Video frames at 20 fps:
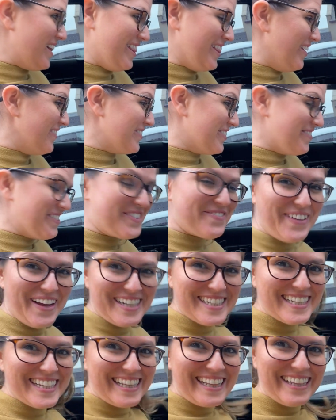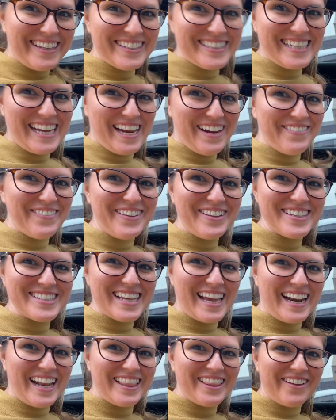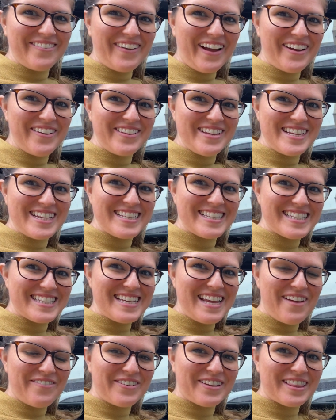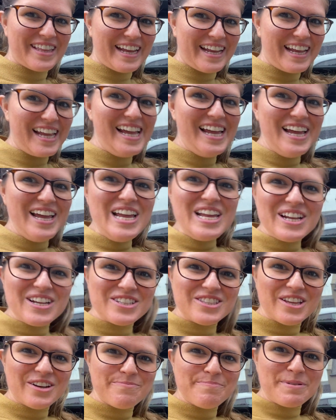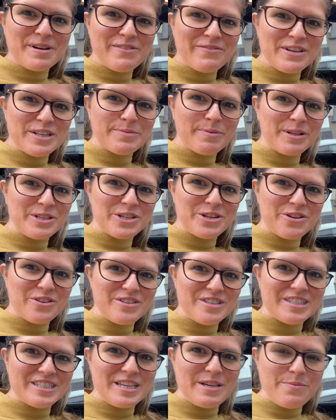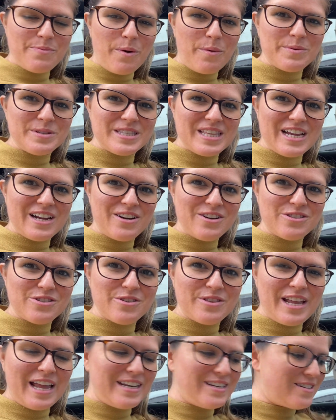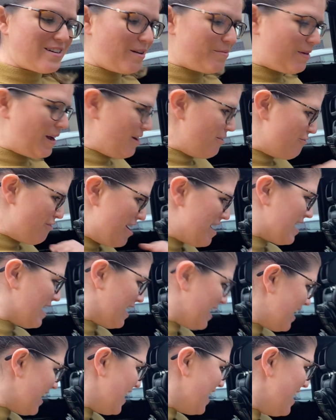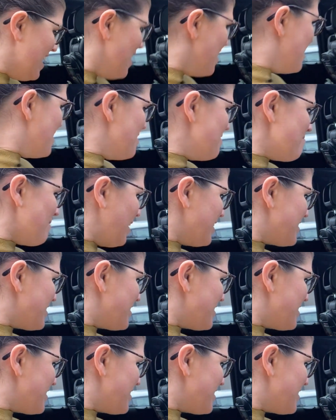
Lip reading: love them, especially the little tables, and I love how you can see everything, because the previous ones you couldn't see what was there, so they ended up like raking in it. I